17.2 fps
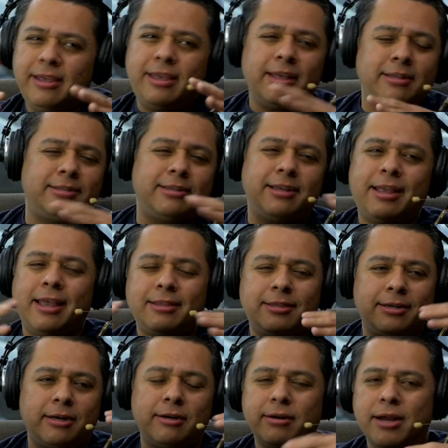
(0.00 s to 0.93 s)
get
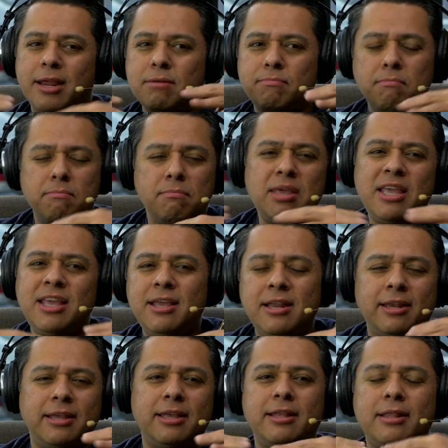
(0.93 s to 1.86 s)
together and
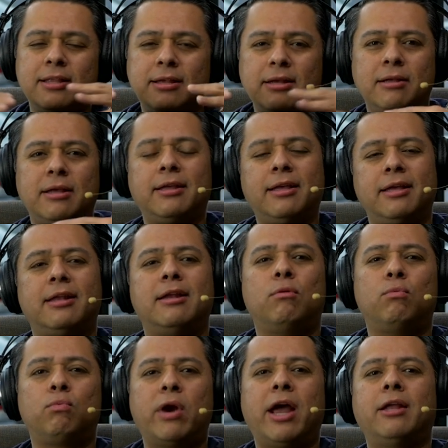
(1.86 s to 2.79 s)
meet in the in the
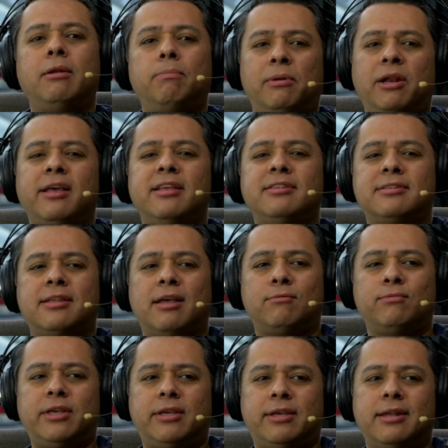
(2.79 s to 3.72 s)
right place
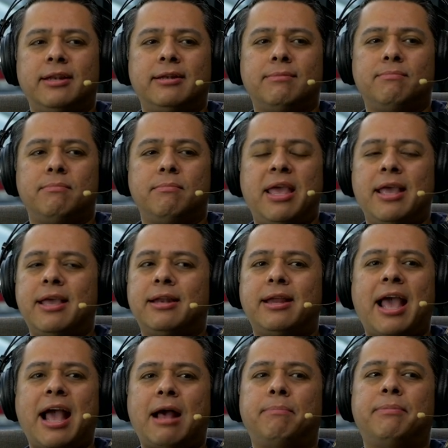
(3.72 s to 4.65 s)
that we can make it
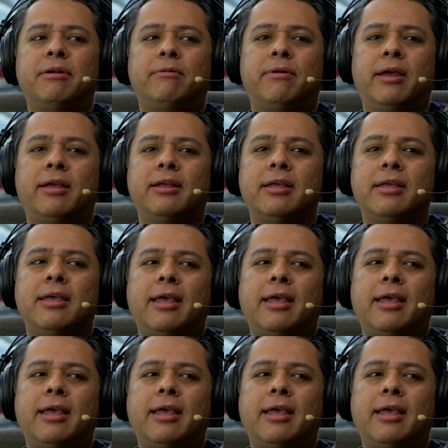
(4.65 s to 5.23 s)
happen, right?